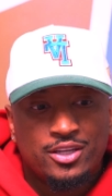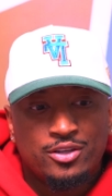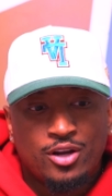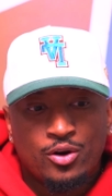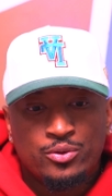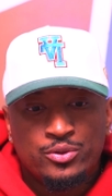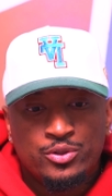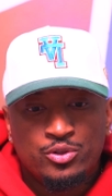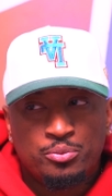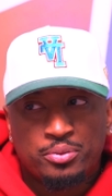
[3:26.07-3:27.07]
you know,
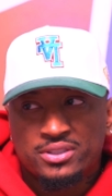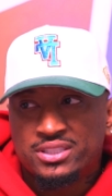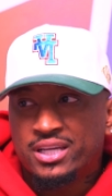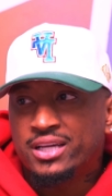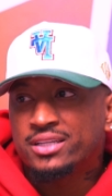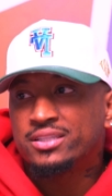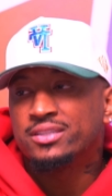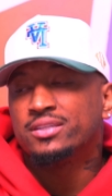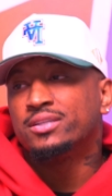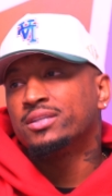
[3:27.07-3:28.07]
you protect
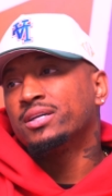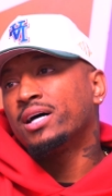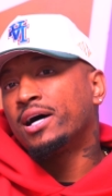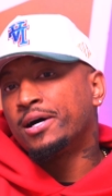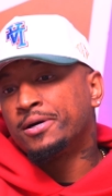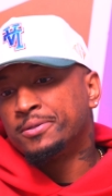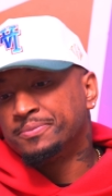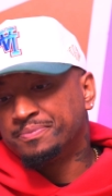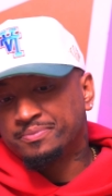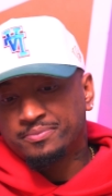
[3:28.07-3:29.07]

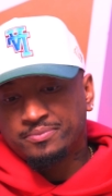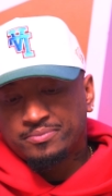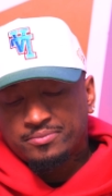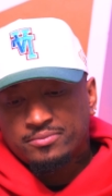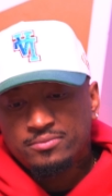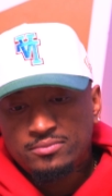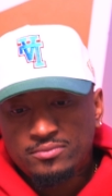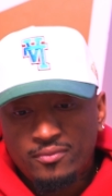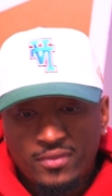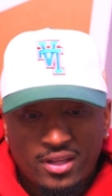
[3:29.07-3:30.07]
um,
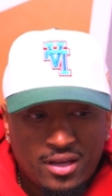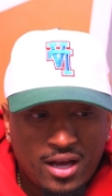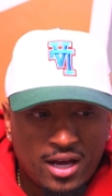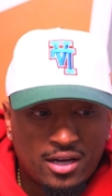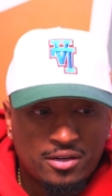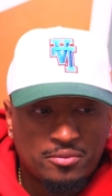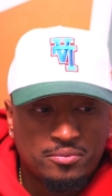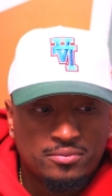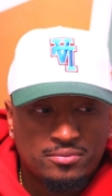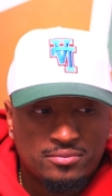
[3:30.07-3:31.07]

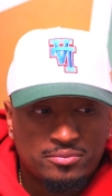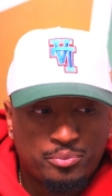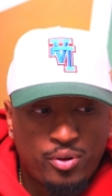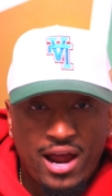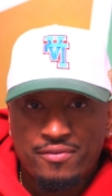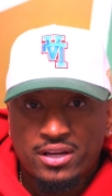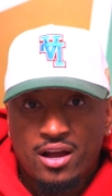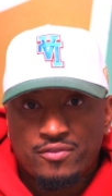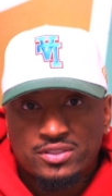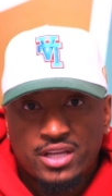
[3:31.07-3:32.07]
um, private
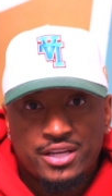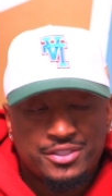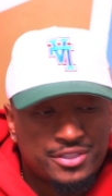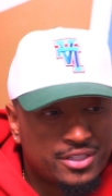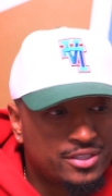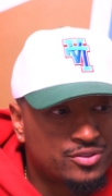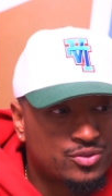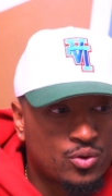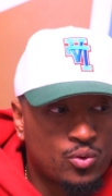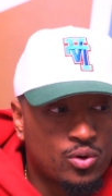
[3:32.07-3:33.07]

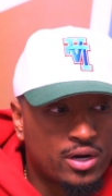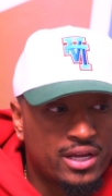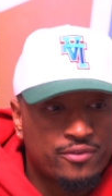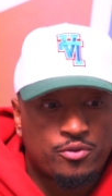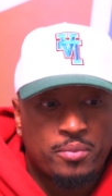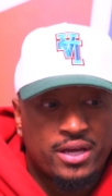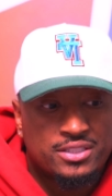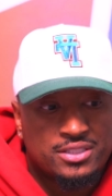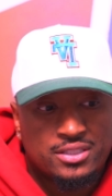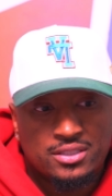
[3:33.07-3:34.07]
conversations or
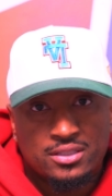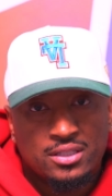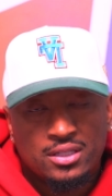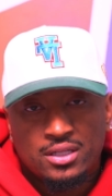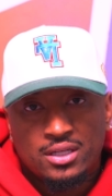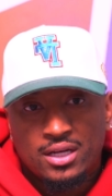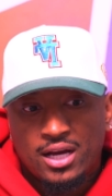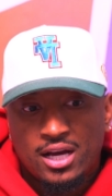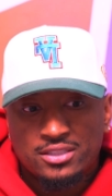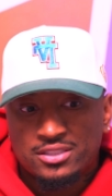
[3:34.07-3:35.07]
information,
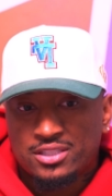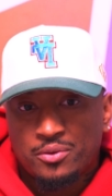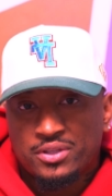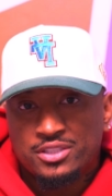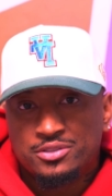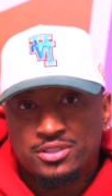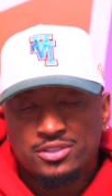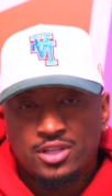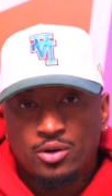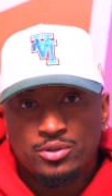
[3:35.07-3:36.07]
uh, just certain things you
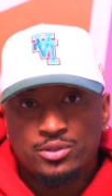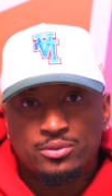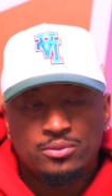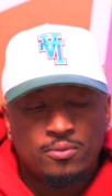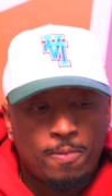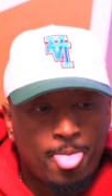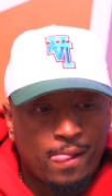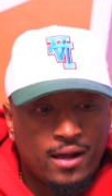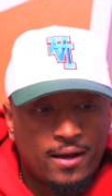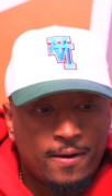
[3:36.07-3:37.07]
just don't do.
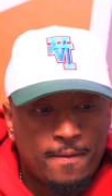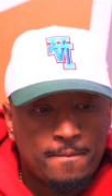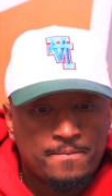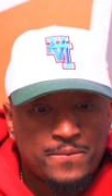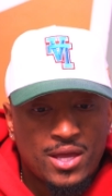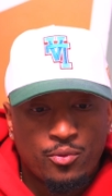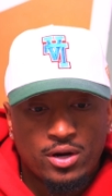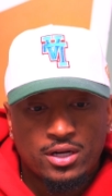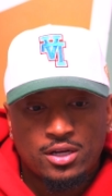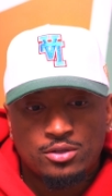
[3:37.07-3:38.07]
Um, and
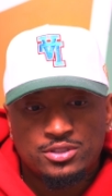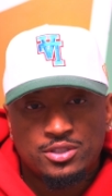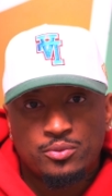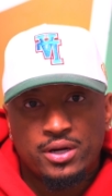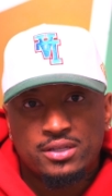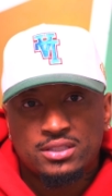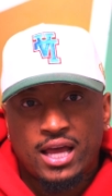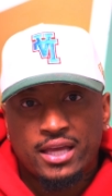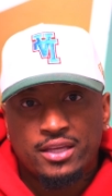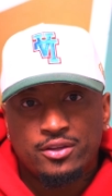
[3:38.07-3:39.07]
we're in a culture where it's
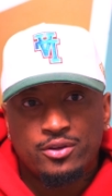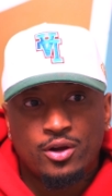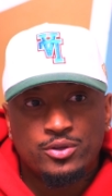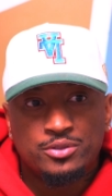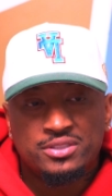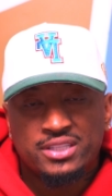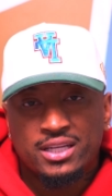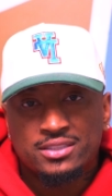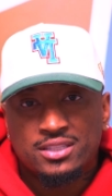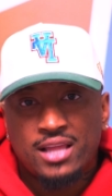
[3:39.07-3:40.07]
like, you know, you
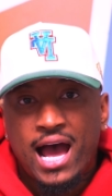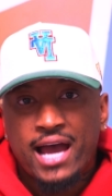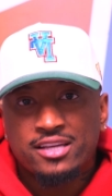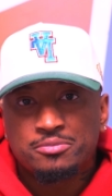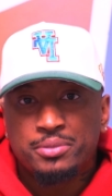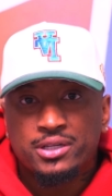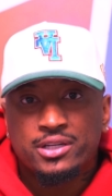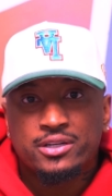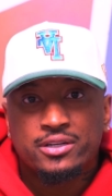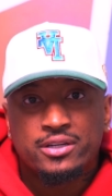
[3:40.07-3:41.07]
sell it to the highest
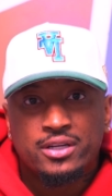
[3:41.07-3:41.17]
bidder